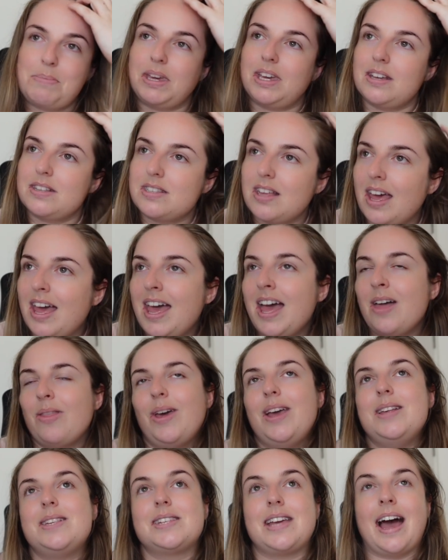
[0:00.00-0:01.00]
because
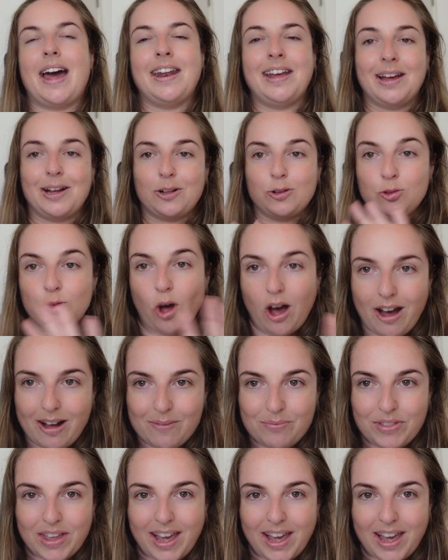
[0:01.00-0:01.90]
they scan it a lot.